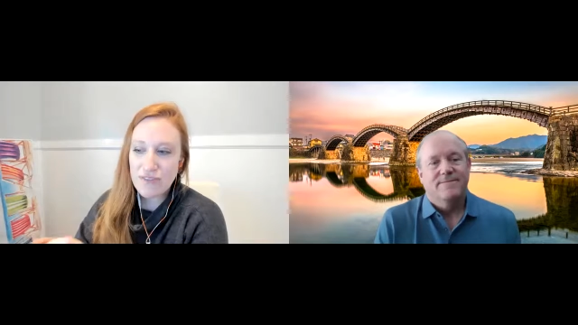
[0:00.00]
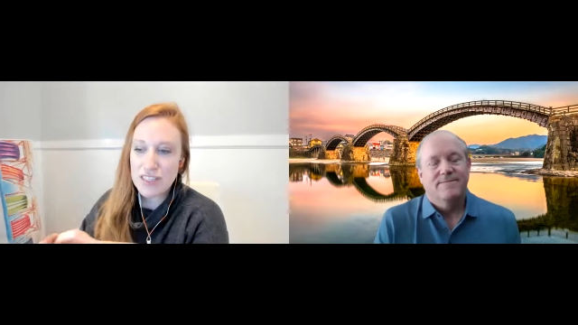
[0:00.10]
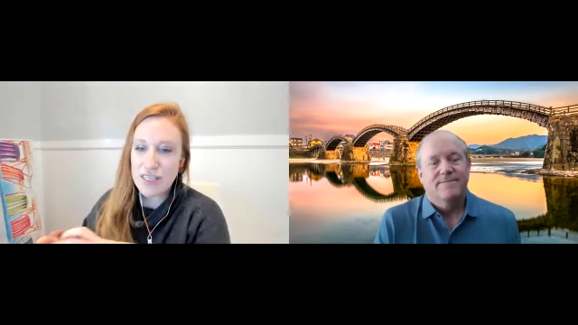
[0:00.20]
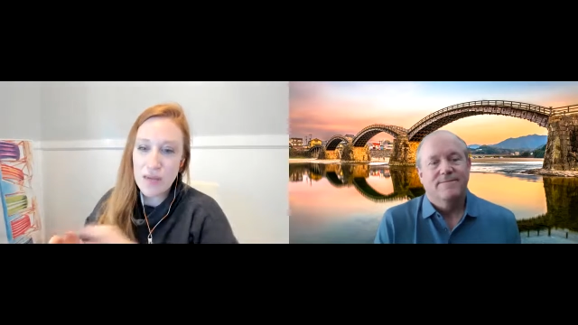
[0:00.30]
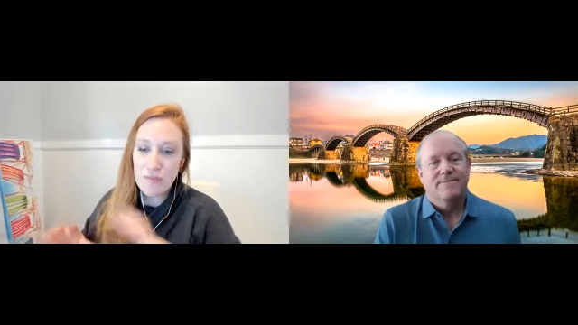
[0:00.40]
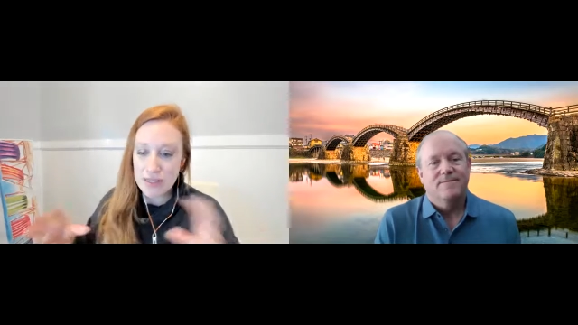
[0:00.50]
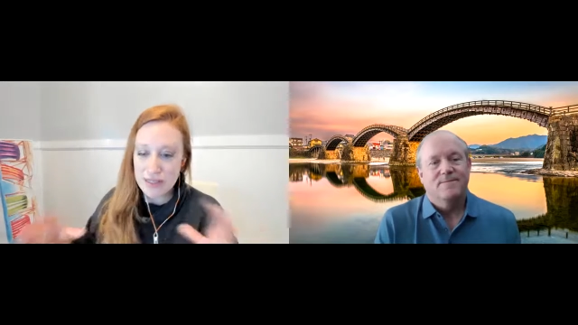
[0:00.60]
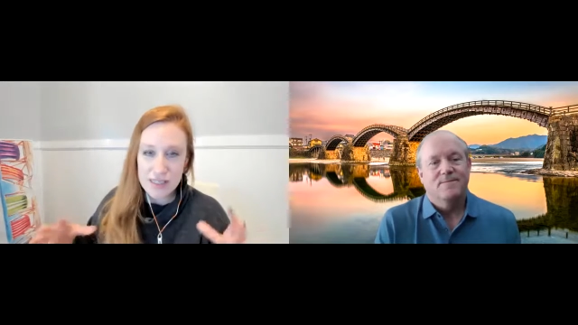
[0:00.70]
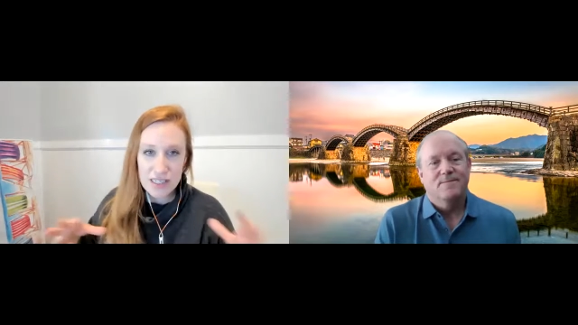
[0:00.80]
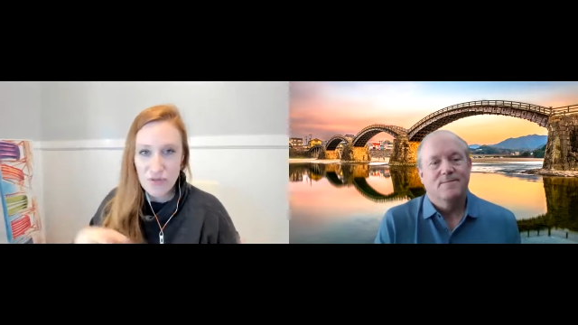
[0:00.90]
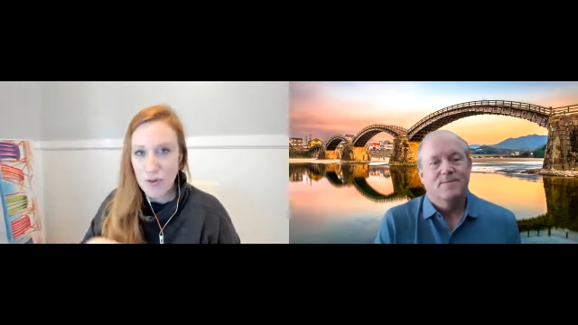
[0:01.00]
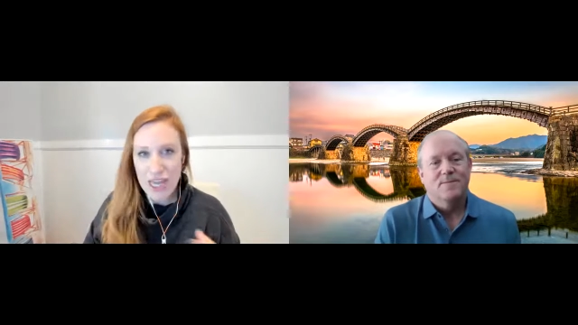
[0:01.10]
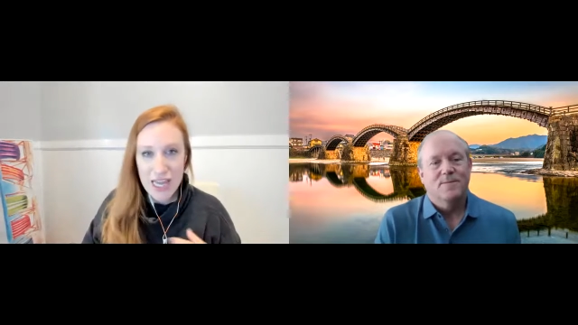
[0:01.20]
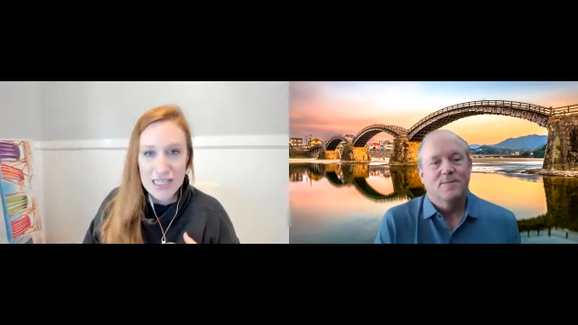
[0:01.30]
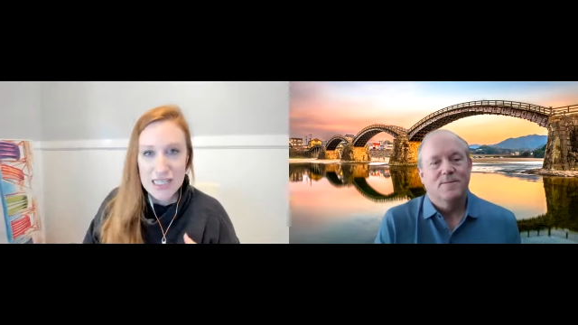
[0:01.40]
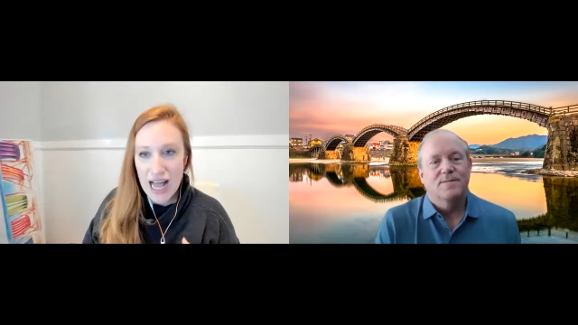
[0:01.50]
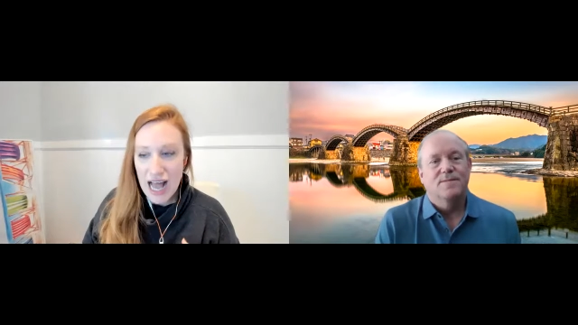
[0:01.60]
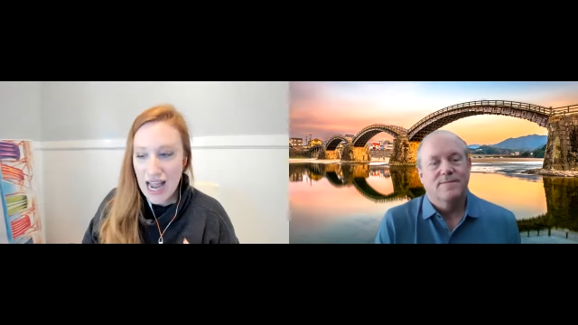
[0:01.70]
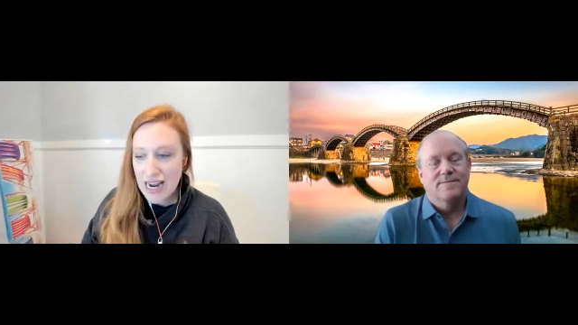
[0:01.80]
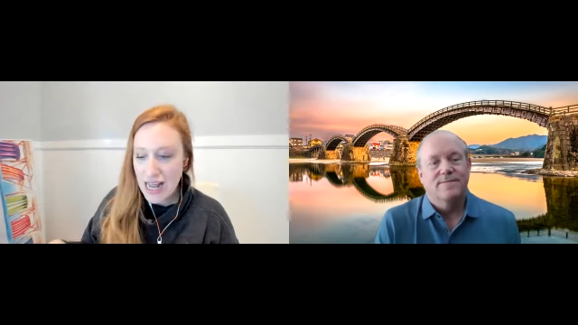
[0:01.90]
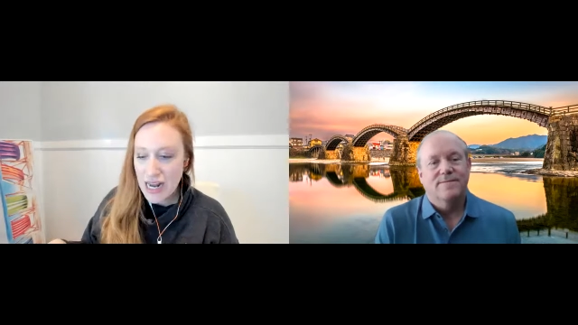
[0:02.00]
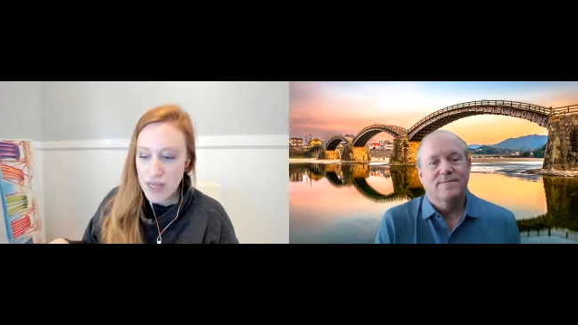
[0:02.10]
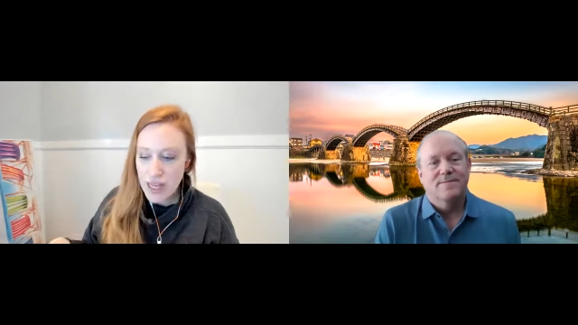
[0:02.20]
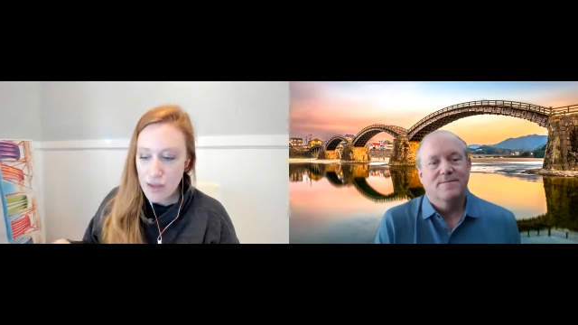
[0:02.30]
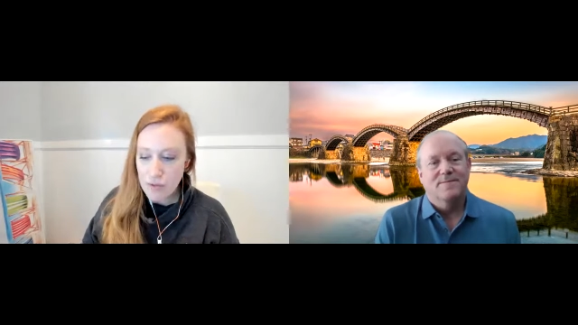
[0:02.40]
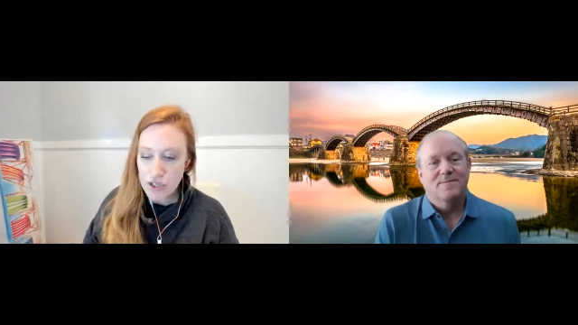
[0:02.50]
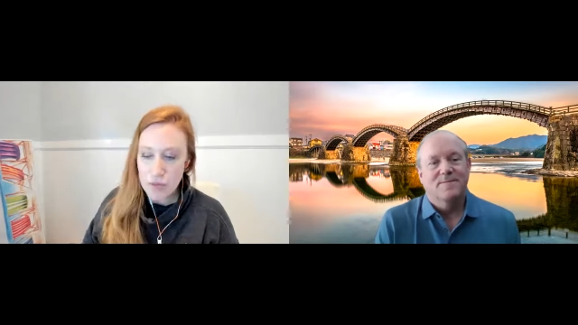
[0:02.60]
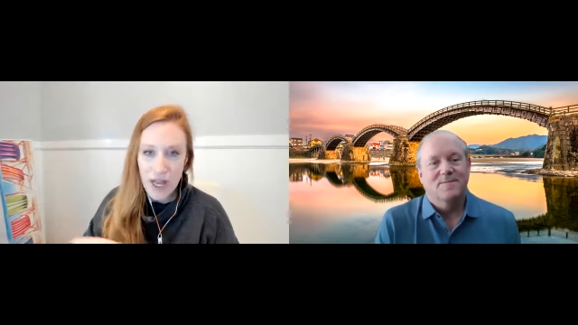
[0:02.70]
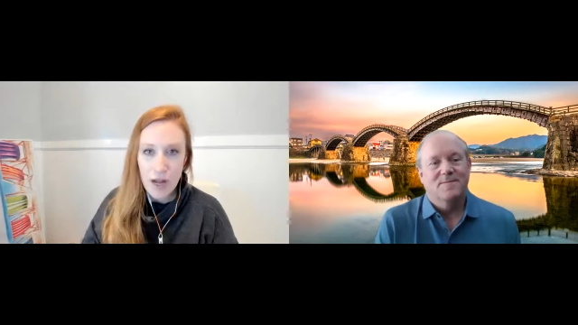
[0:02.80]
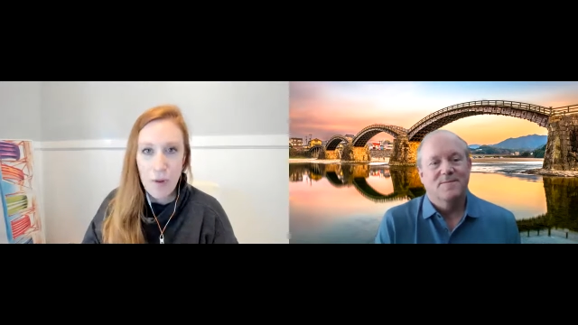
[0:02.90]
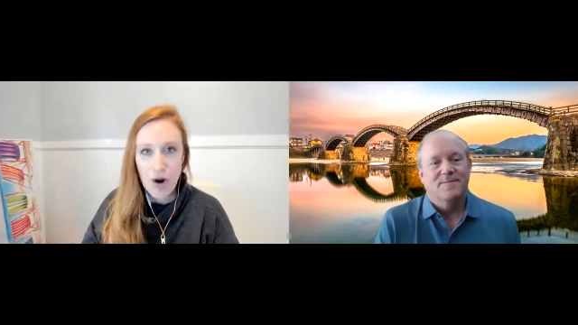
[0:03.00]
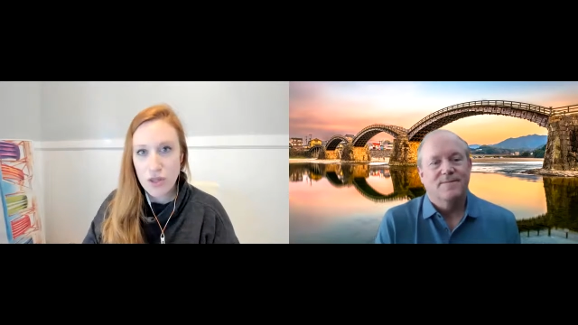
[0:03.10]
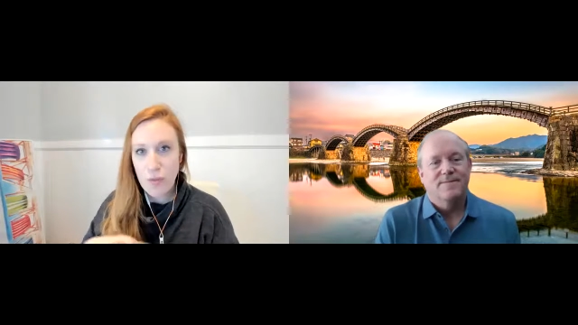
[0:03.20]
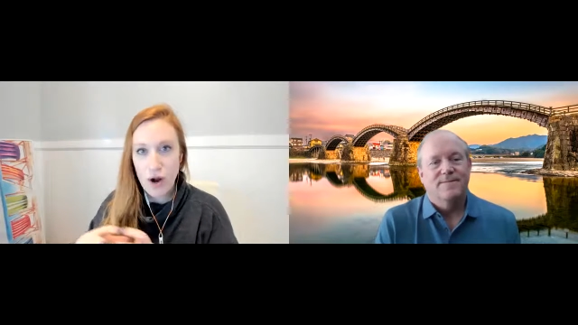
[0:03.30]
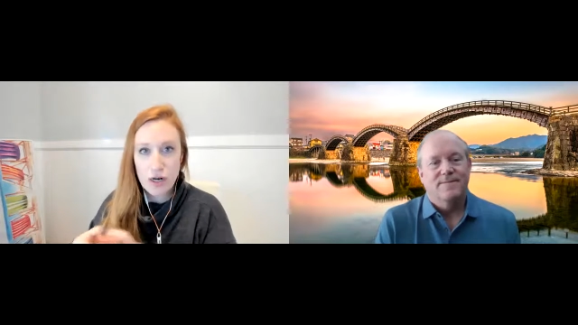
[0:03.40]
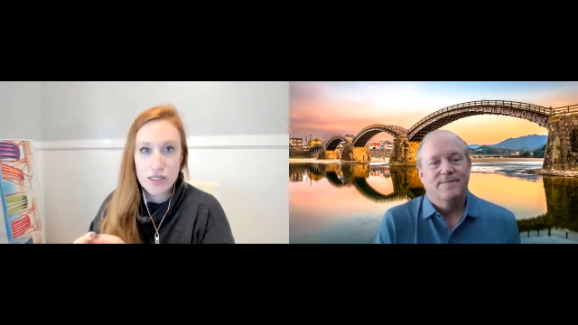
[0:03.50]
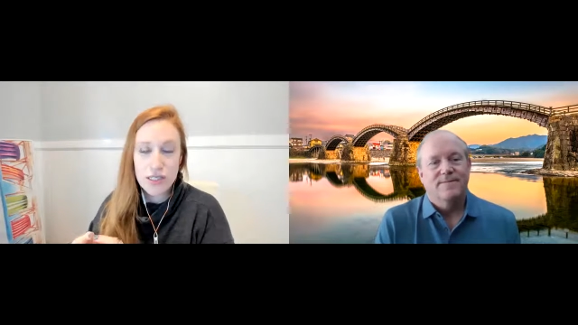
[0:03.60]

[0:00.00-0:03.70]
Speaker 1: of seeing businesses from the inside and being able to pick apart the parts